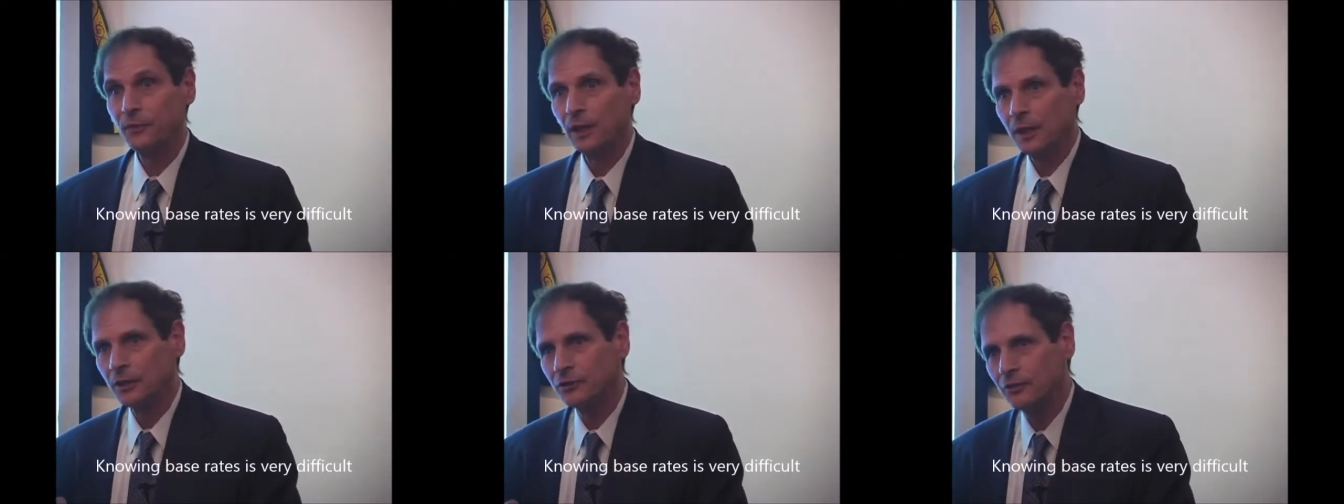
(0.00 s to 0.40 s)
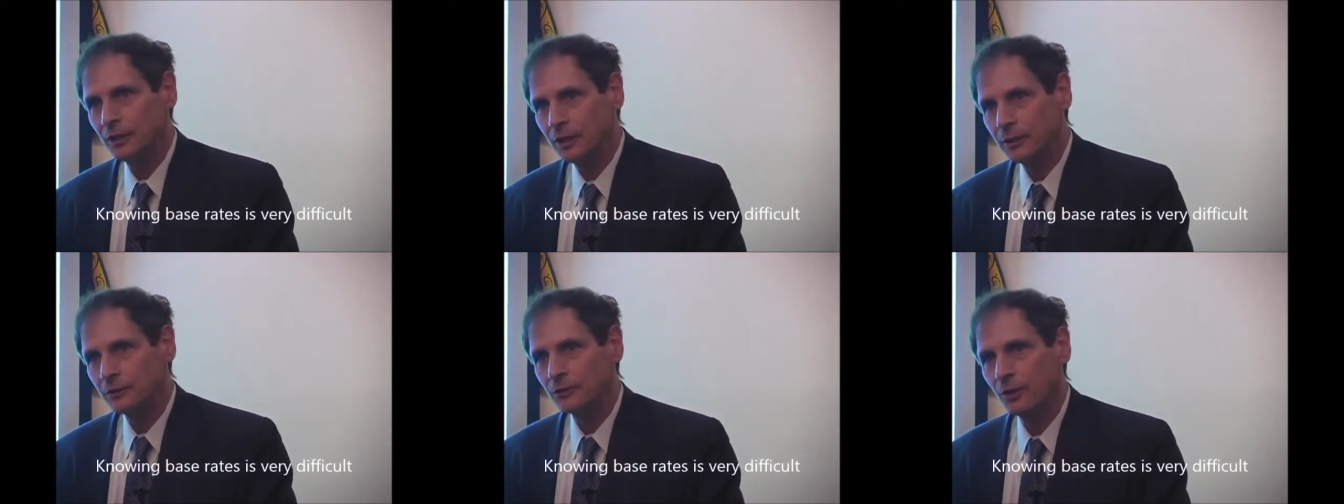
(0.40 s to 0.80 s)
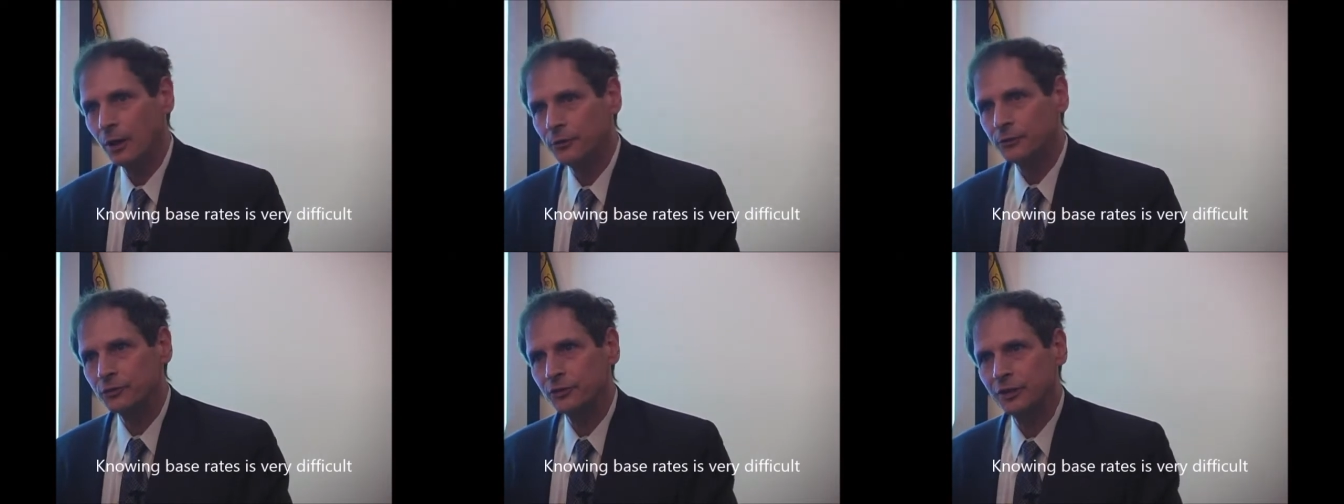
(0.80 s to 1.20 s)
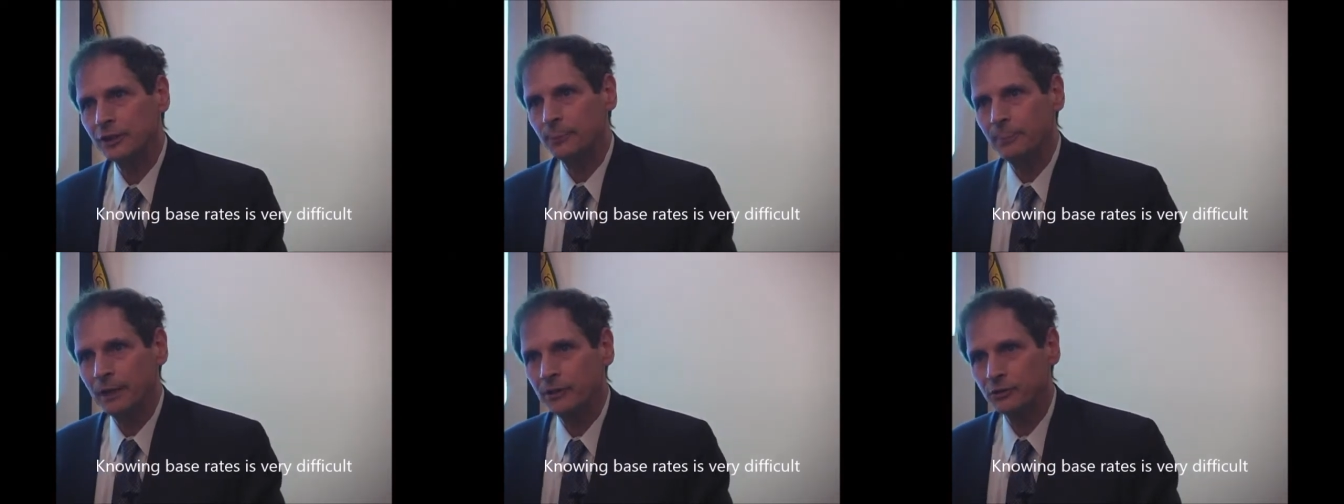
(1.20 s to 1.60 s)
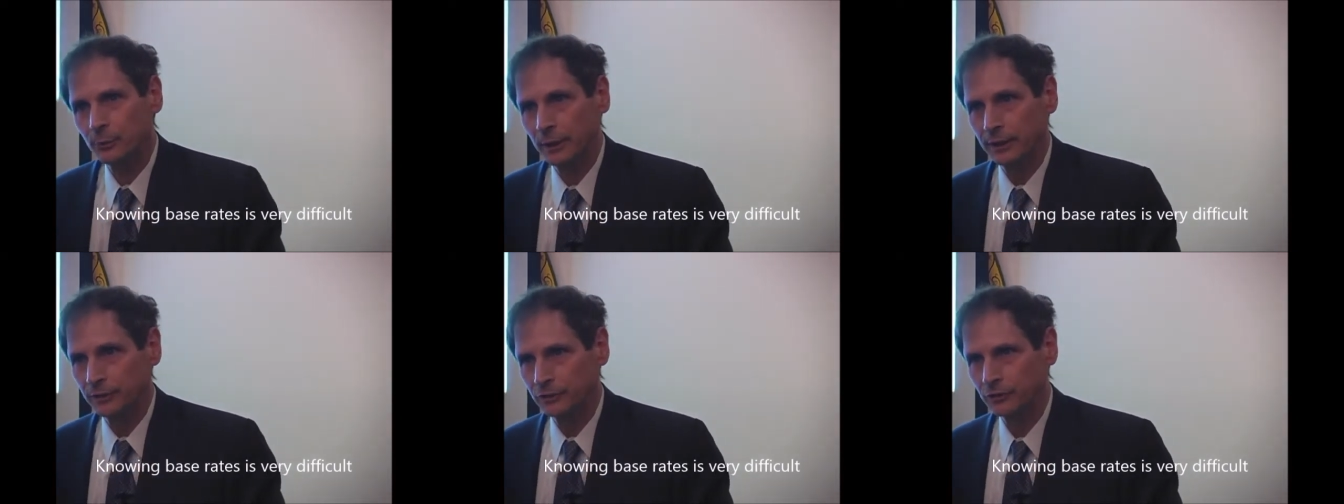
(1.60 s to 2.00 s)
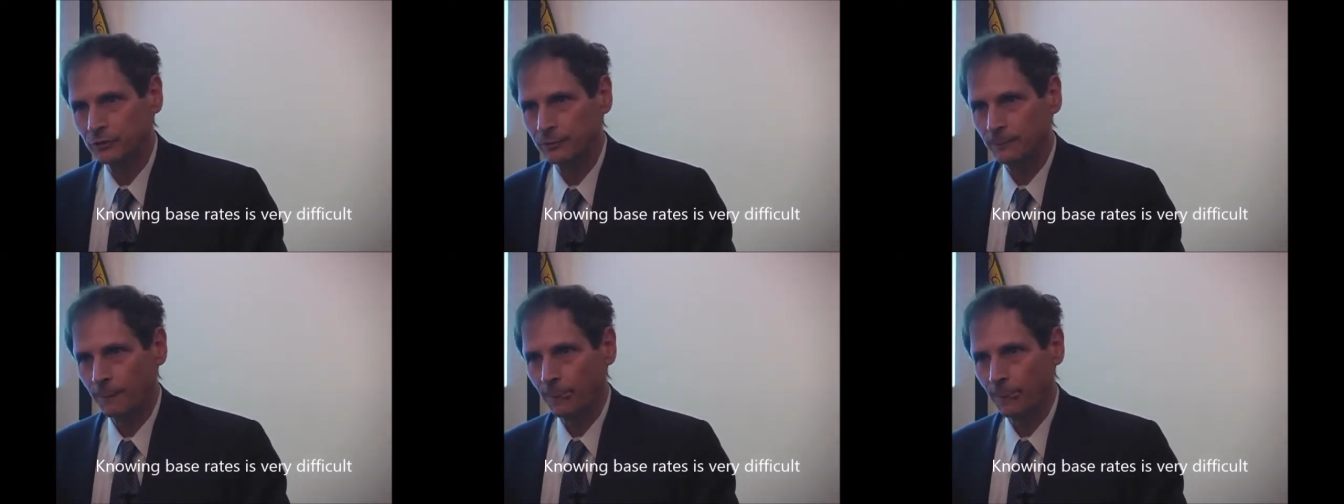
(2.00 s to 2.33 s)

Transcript: is needing to understand the base rates.